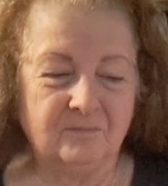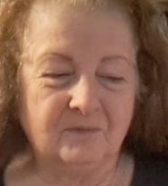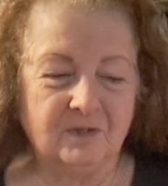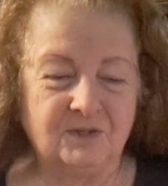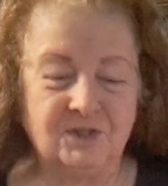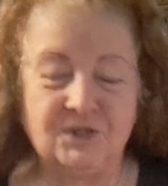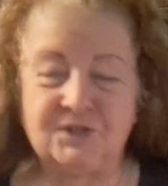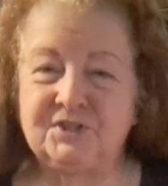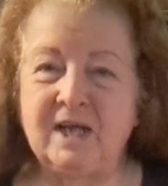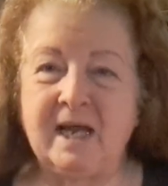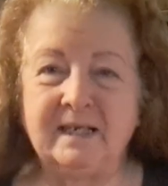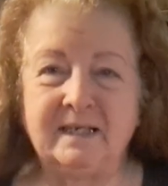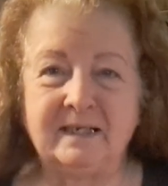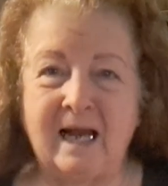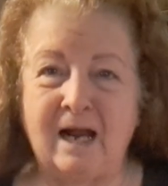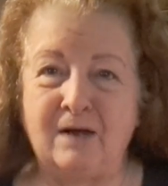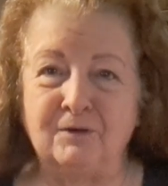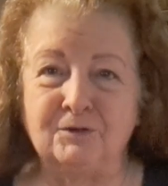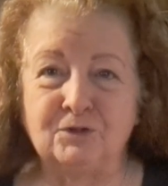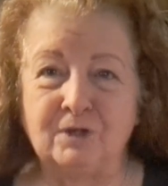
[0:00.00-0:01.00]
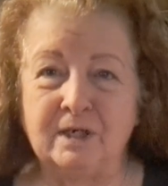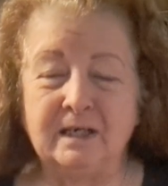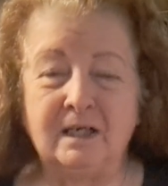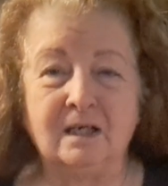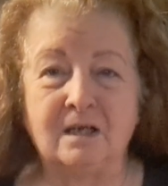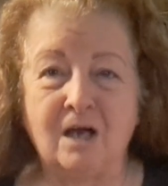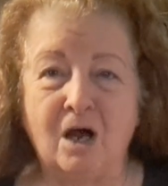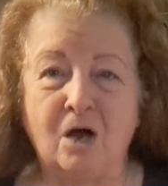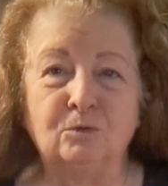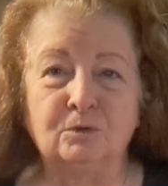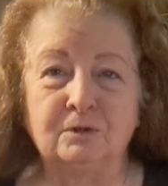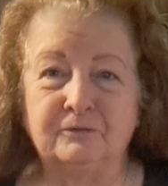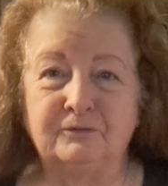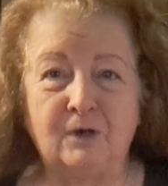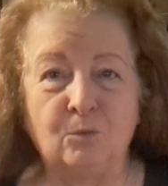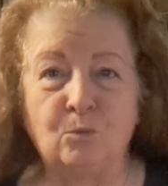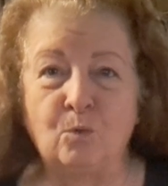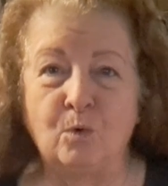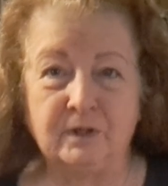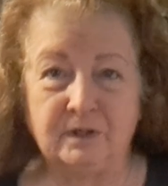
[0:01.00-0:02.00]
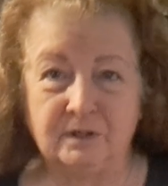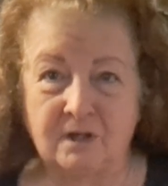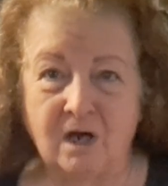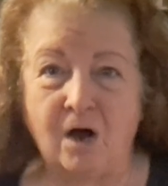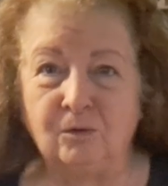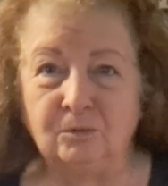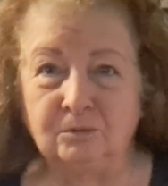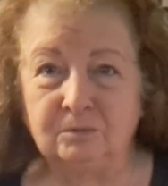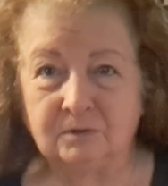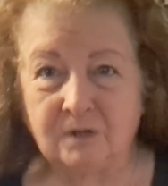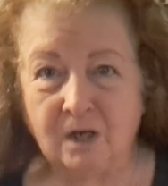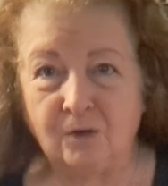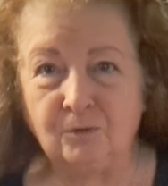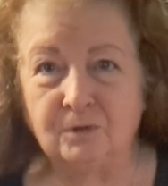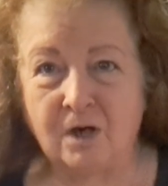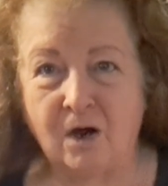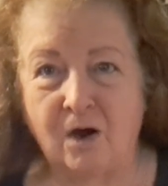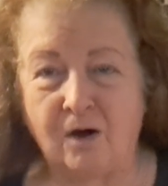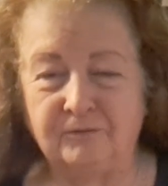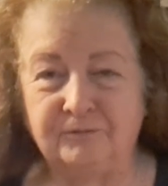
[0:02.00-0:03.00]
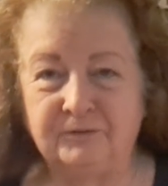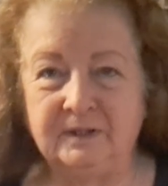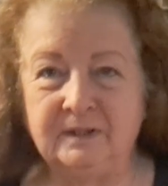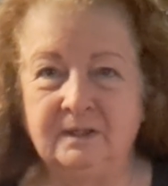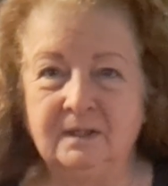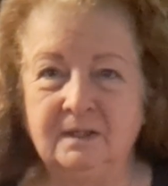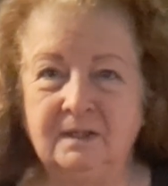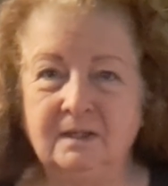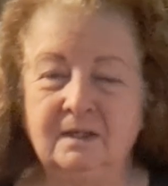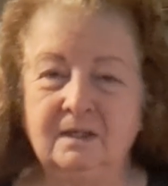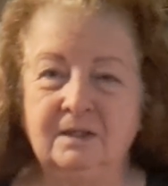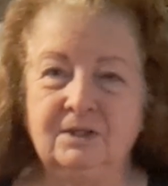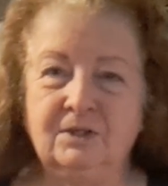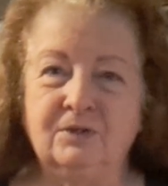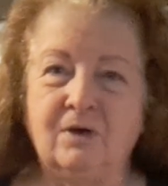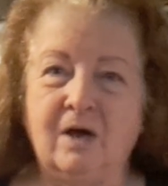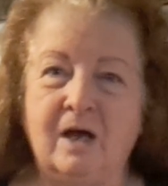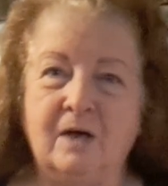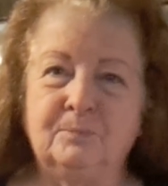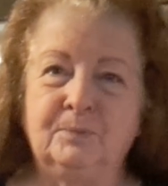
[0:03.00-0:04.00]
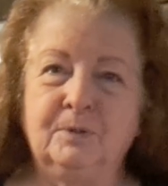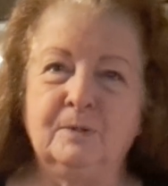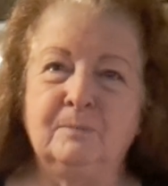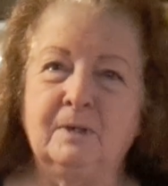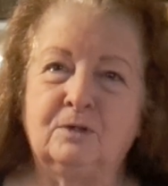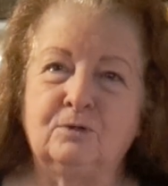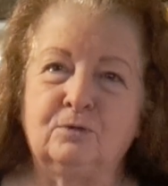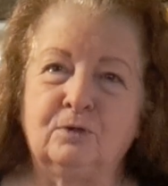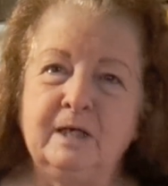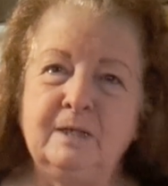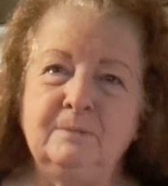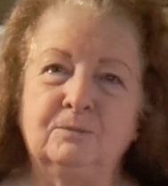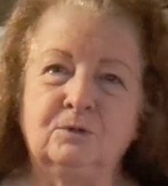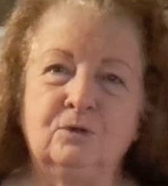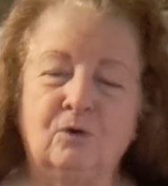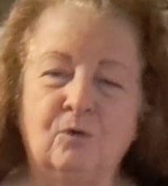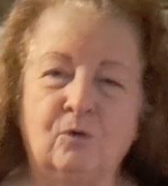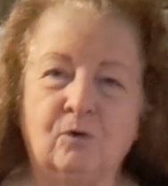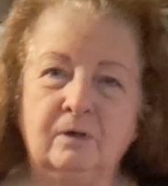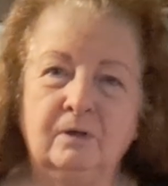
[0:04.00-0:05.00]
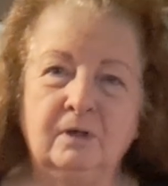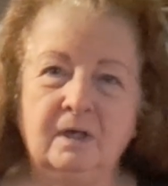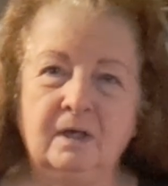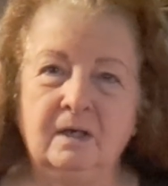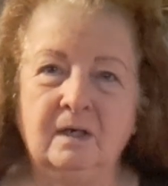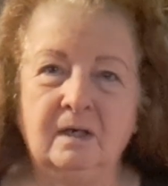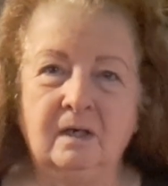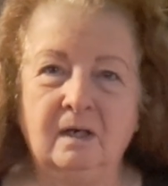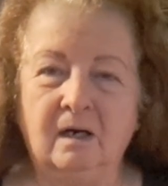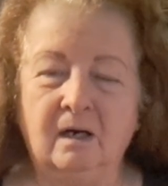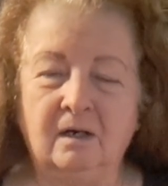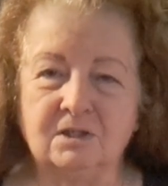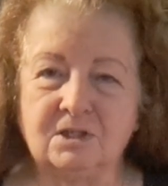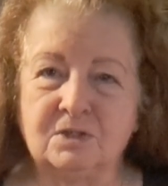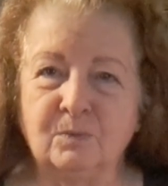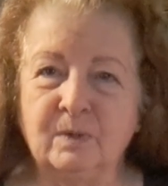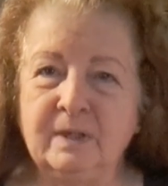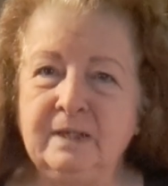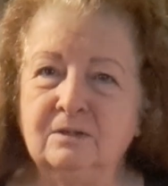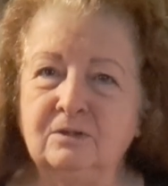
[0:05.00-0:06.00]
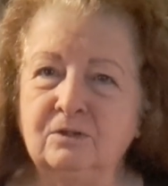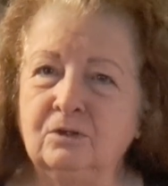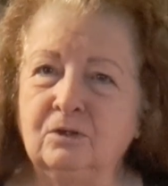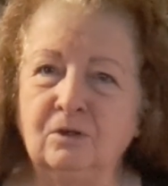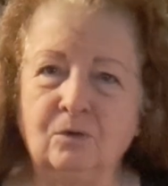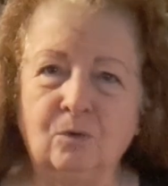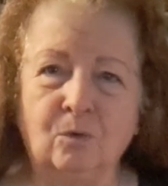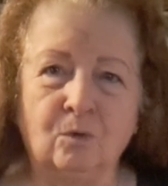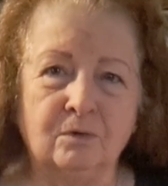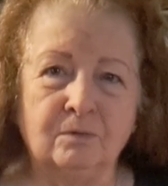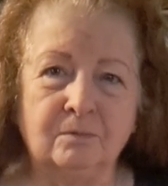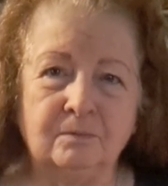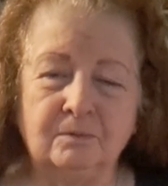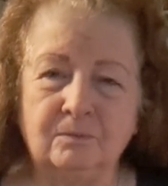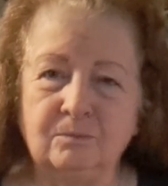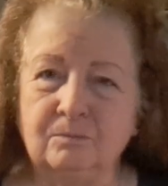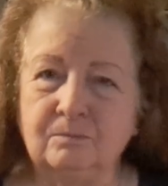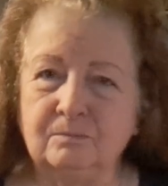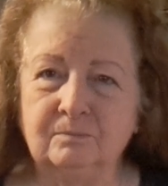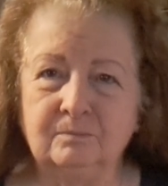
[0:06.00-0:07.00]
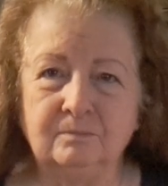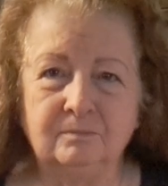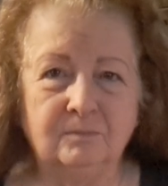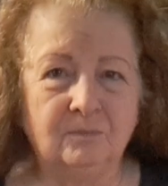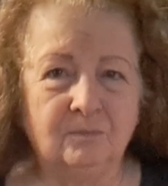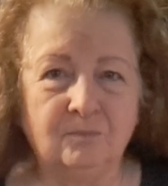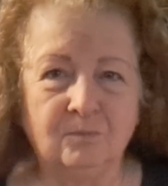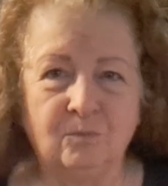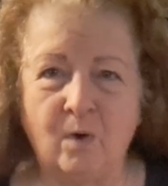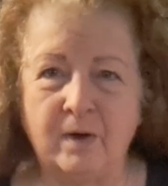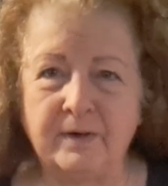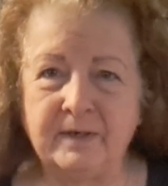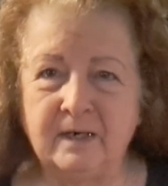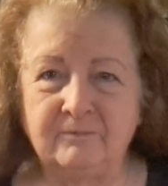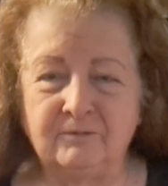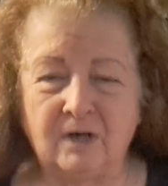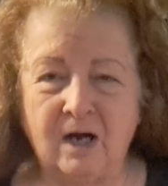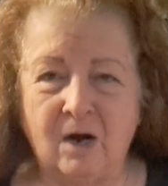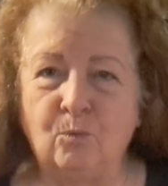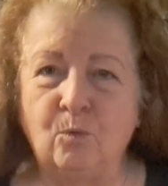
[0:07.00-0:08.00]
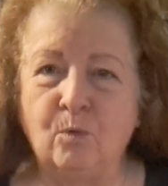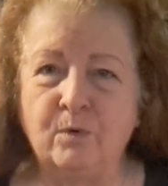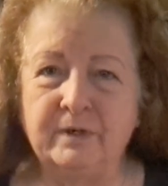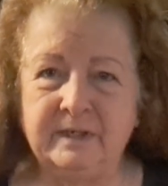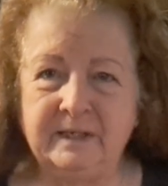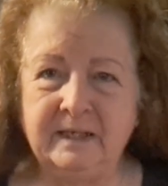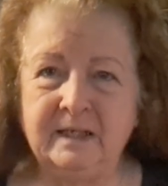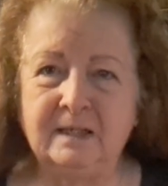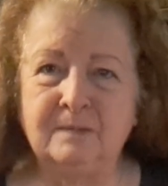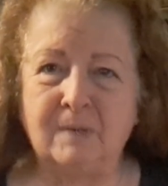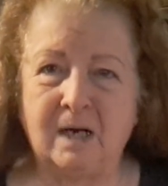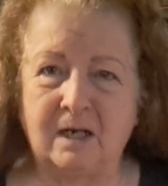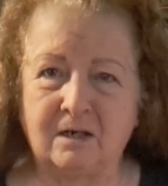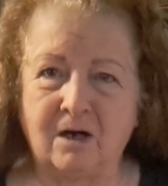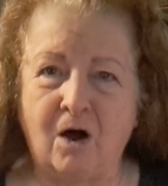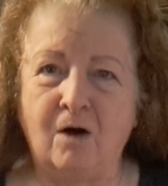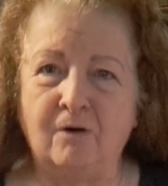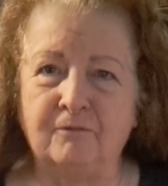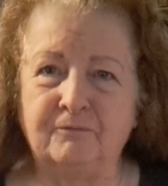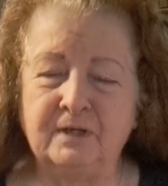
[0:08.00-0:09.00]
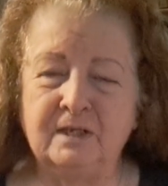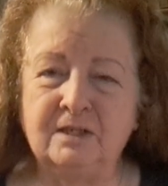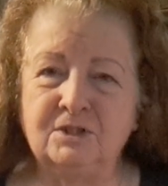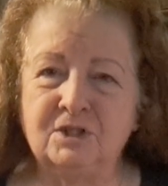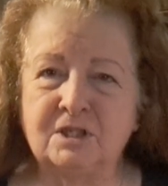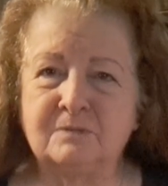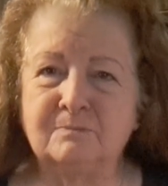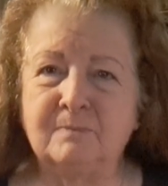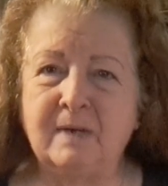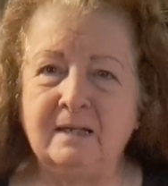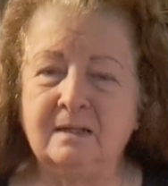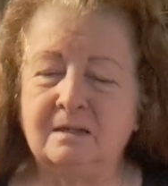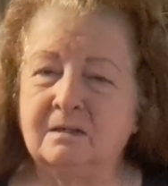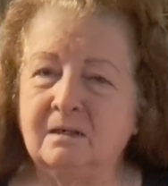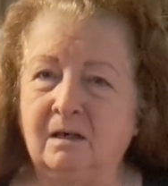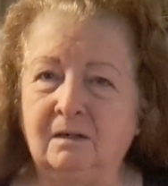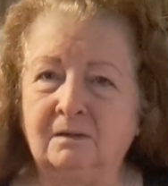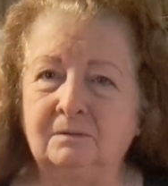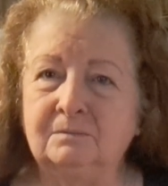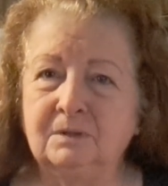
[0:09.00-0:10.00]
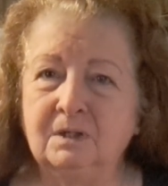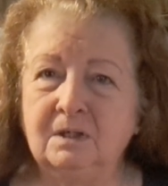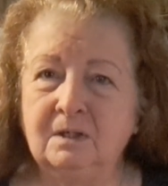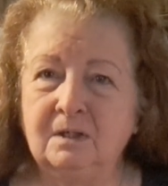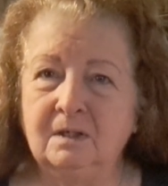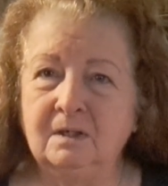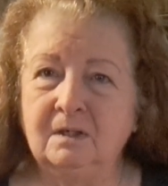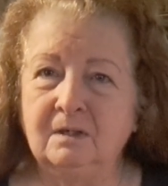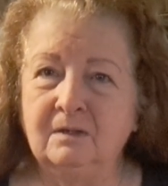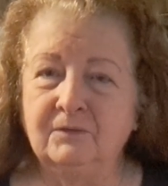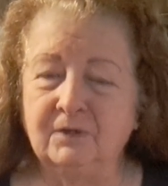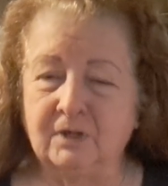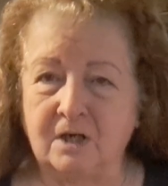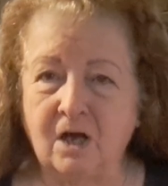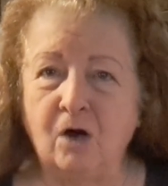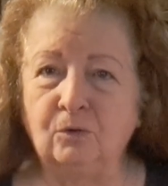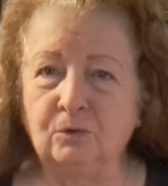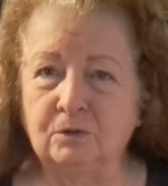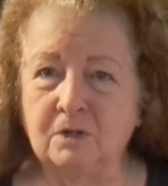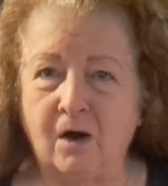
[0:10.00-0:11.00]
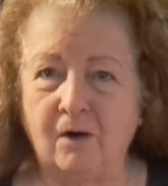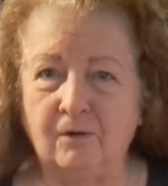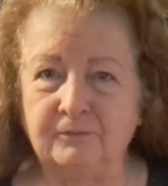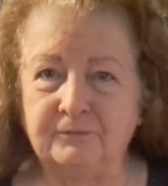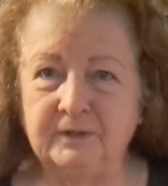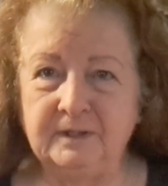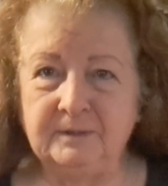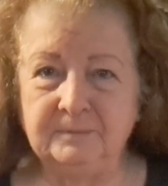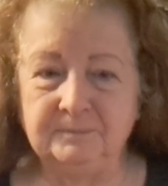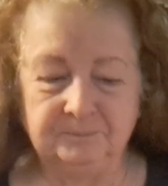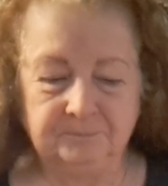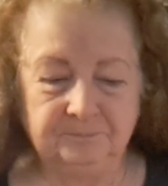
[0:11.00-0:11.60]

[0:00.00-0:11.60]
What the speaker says: just take it out and drink it cold if I wanted cold coffee. I'd put my creamer or a sweetener or whatever I wanted in my coffee and just make the cold coffee.